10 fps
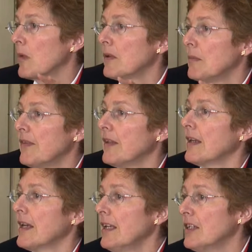may be the
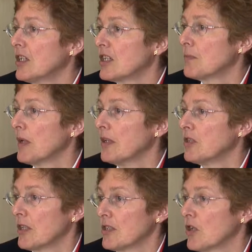energy
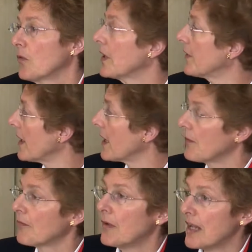expenditure, so that they have
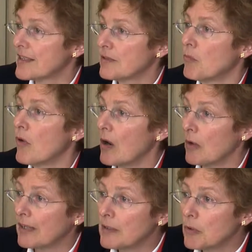less brown
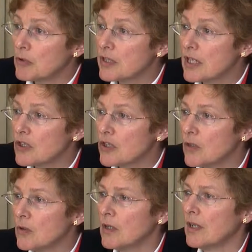adipose
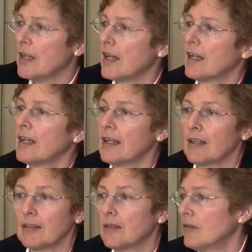tissue,
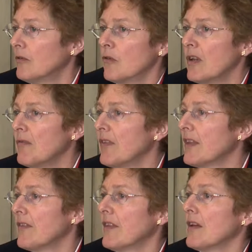or even
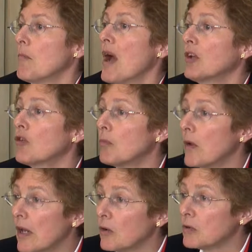that their
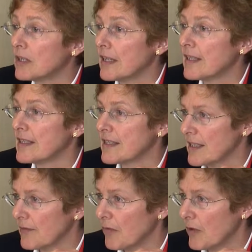microbiota is
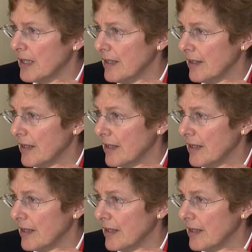different.